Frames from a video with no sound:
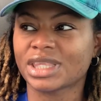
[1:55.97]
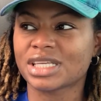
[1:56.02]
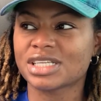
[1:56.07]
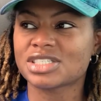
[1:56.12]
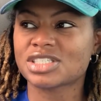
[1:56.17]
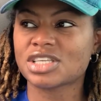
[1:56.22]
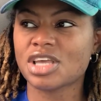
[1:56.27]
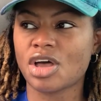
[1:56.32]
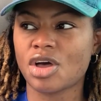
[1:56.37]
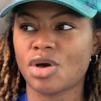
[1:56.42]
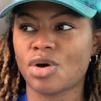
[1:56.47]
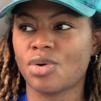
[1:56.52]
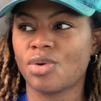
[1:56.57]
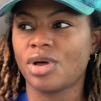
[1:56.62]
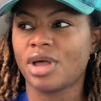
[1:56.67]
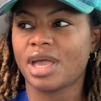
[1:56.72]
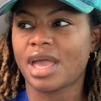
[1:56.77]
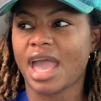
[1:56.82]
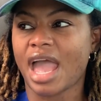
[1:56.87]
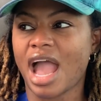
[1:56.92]
So
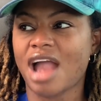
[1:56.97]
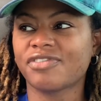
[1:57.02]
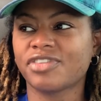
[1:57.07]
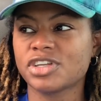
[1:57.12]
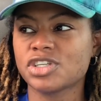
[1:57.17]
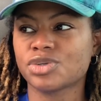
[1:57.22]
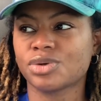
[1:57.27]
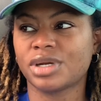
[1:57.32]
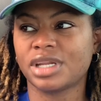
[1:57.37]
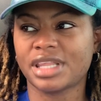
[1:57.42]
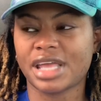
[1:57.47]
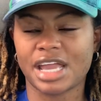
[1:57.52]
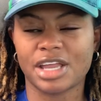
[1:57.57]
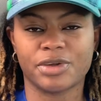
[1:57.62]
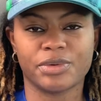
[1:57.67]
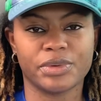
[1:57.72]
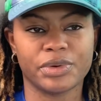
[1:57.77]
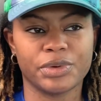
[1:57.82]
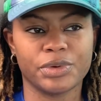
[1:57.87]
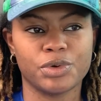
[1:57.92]
after joining that
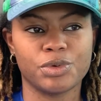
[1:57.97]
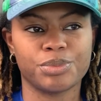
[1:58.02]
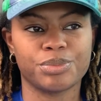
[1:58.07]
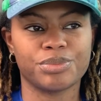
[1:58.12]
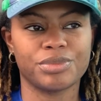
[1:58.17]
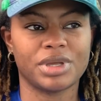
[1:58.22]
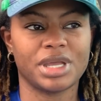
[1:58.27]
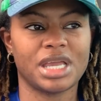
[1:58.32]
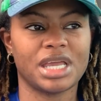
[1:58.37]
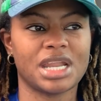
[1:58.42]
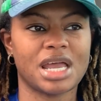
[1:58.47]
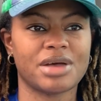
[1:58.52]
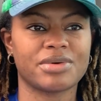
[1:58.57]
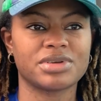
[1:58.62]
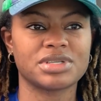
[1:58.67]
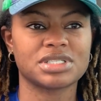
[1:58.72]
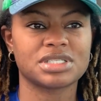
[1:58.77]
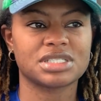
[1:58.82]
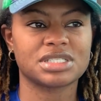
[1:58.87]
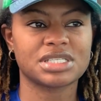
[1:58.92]
group and I
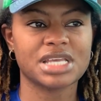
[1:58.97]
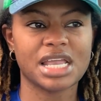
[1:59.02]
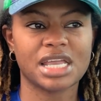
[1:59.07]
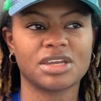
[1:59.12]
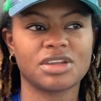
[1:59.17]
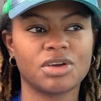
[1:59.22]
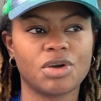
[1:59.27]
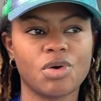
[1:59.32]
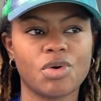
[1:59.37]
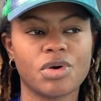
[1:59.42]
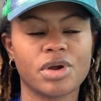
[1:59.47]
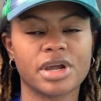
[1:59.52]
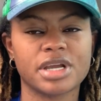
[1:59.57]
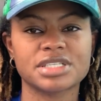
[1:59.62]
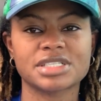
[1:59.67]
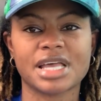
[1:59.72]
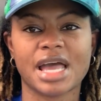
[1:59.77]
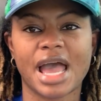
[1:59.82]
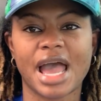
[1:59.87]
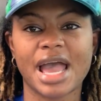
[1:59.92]
was taking a
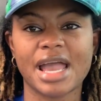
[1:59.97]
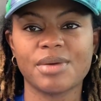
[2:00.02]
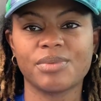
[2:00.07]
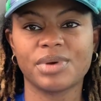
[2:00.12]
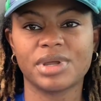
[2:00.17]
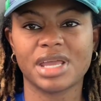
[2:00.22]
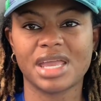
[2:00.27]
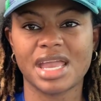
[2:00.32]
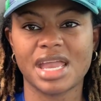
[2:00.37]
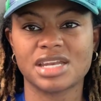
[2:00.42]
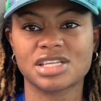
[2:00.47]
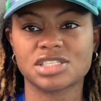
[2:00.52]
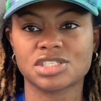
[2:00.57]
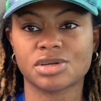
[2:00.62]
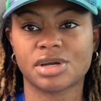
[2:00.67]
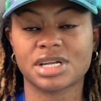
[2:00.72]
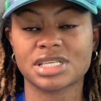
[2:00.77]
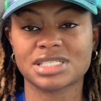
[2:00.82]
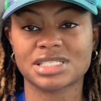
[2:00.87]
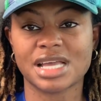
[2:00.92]
course, I went ahead and
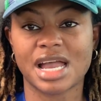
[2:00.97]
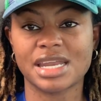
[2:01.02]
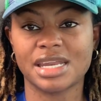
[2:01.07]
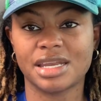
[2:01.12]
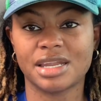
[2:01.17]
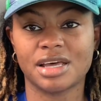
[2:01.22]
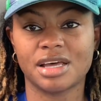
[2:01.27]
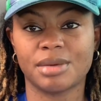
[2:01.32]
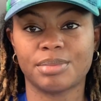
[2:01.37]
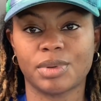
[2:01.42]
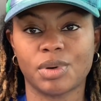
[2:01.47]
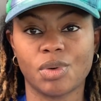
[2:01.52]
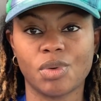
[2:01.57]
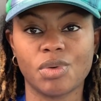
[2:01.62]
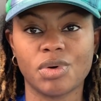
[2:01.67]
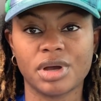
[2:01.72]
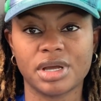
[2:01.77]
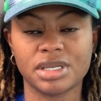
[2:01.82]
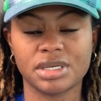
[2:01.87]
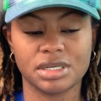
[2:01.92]
started signing up
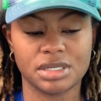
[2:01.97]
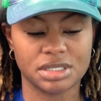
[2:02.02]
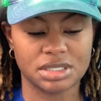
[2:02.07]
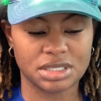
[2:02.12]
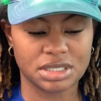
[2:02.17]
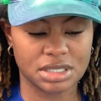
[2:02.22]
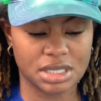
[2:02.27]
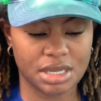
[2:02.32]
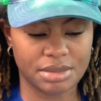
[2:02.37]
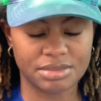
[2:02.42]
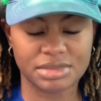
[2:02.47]
on some